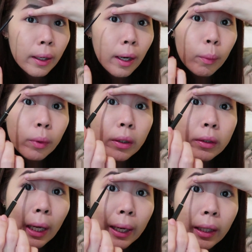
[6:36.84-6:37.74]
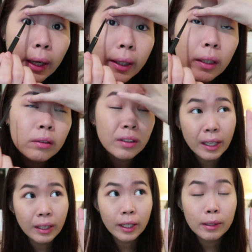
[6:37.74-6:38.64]
And I will tightline.
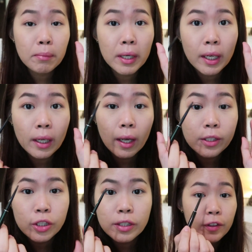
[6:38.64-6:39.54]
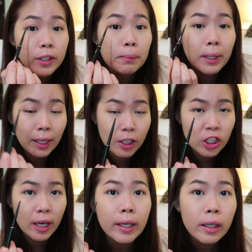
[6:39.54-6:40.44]
Tightline meaning I just fill in my
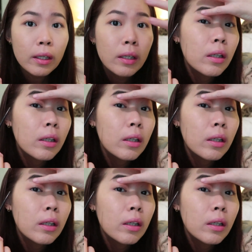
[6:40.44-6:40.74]
lash line.